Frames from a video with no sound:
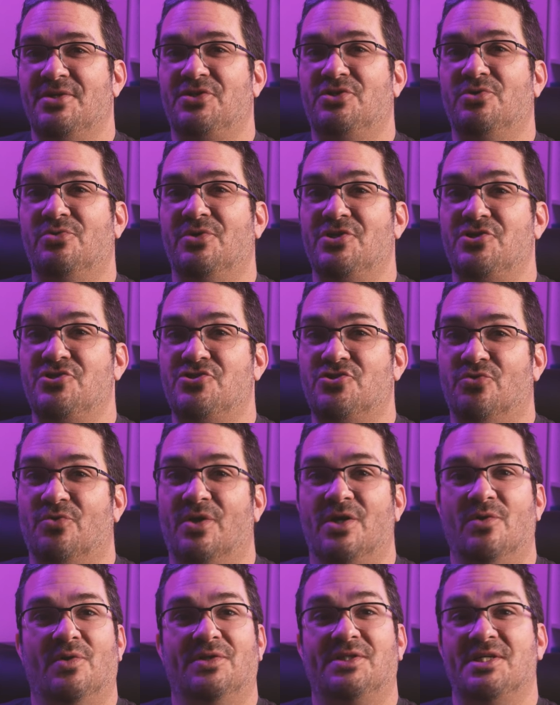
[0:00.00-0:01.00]
to
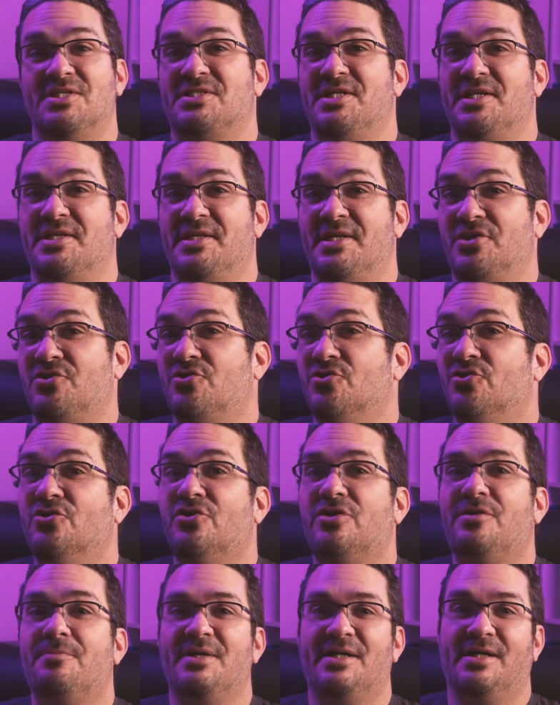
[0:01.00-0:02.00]
enjoy what the CD
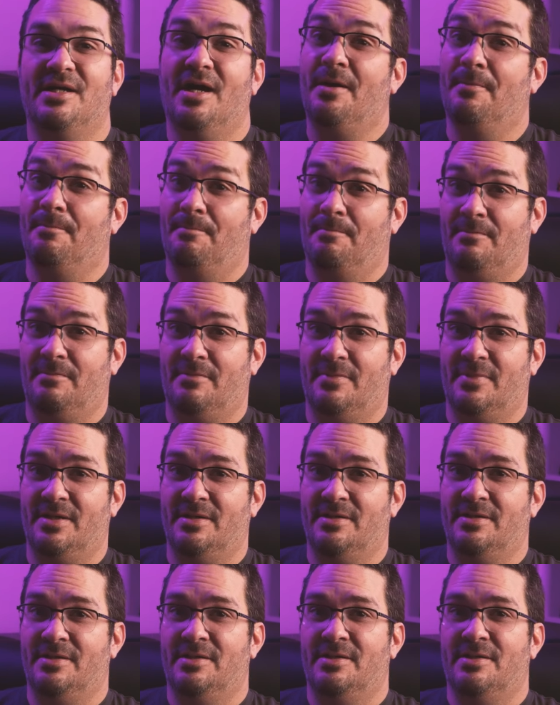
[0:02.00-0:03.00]
could become?
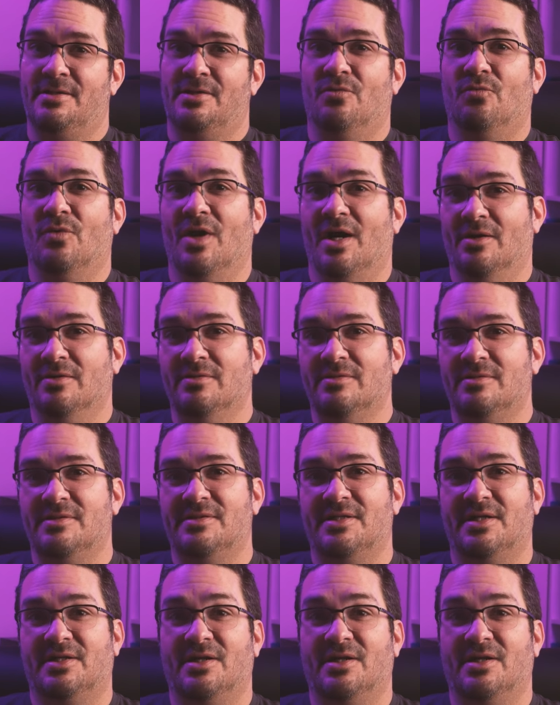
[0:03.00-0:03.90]
Well, the